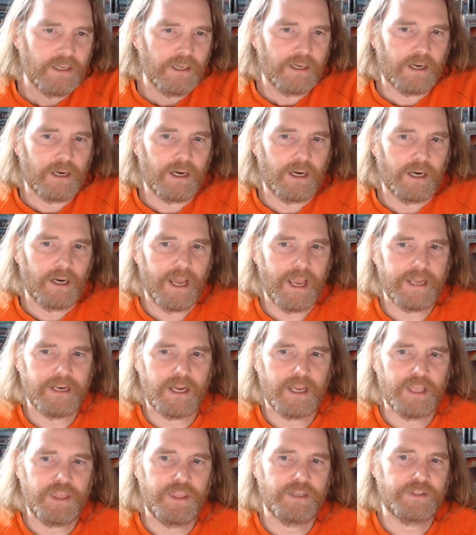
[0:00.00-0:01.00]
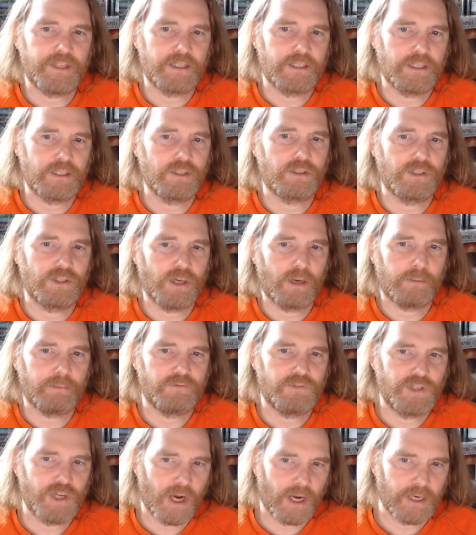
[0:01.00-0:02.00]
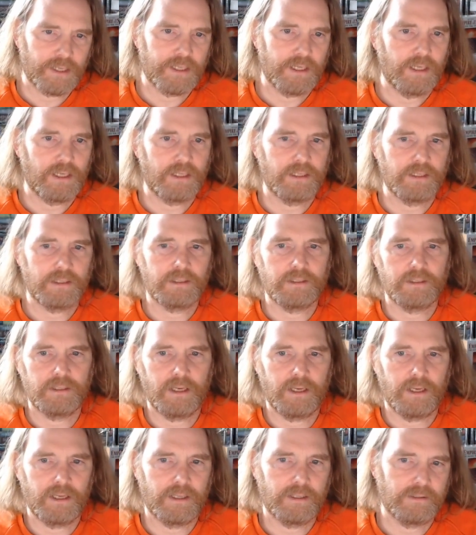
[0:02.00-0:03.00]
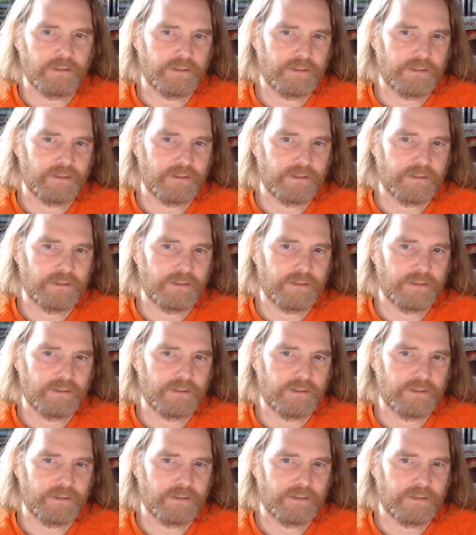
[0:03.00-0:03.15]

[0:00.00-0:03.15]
Uh, and I think they did a good job of jockeying and, and